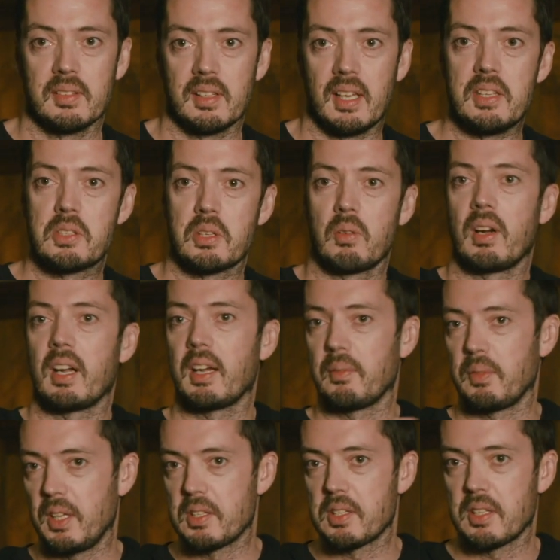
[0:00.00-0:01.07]

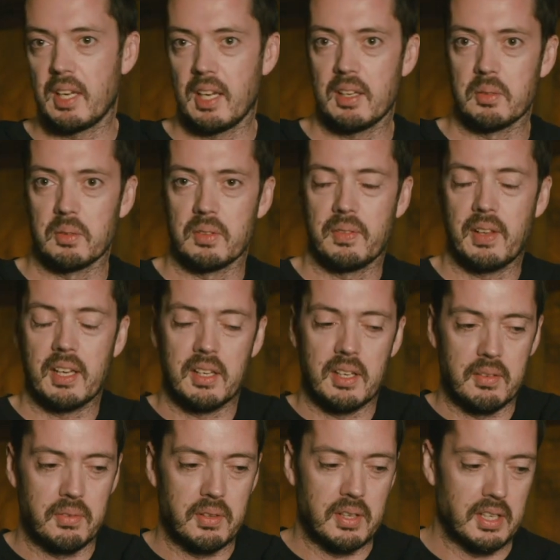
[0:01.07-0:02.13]
Instagram, the internet, and all of that
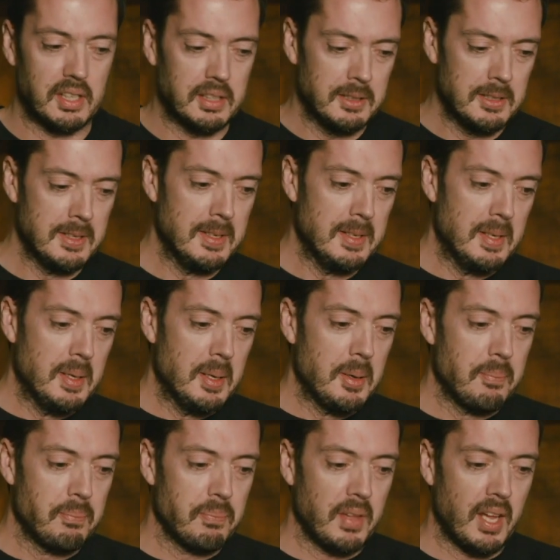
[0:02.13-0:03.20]
kind of thing.
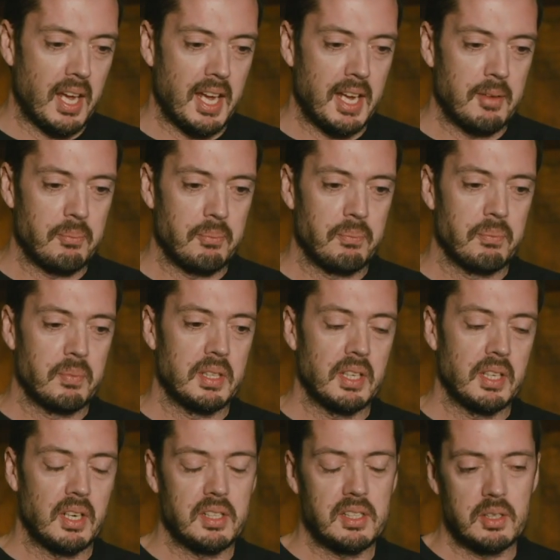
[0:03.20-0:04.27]
But
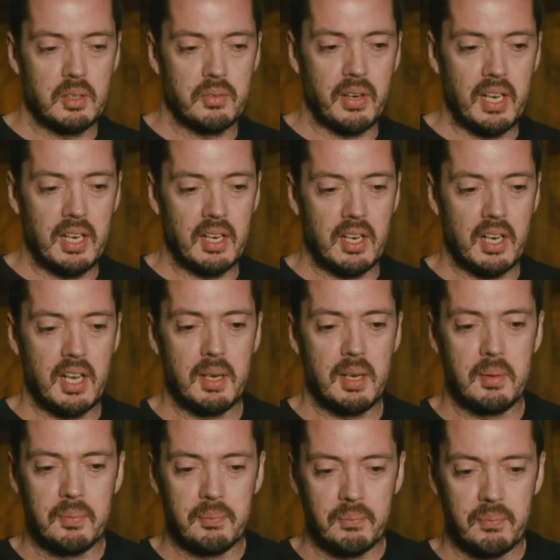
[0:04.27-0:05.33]
the idea of
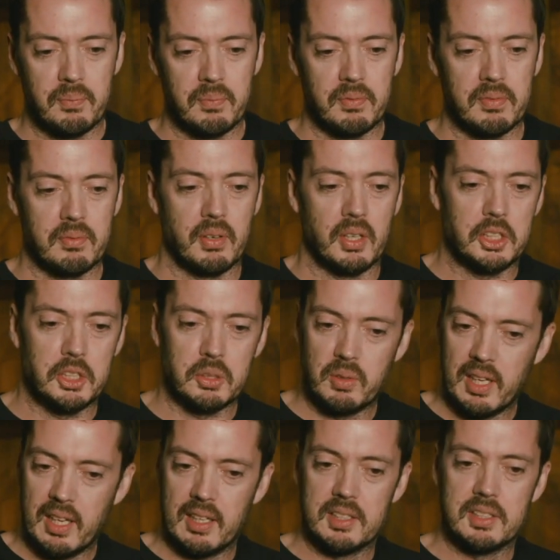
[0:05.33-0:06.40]
AI, virtual
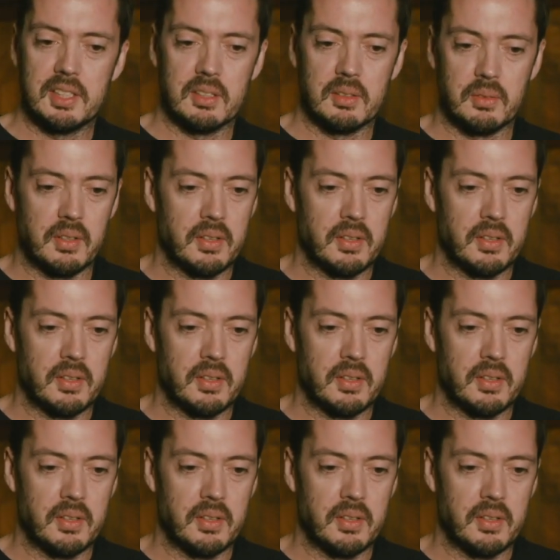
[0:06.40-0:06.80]
reality, and all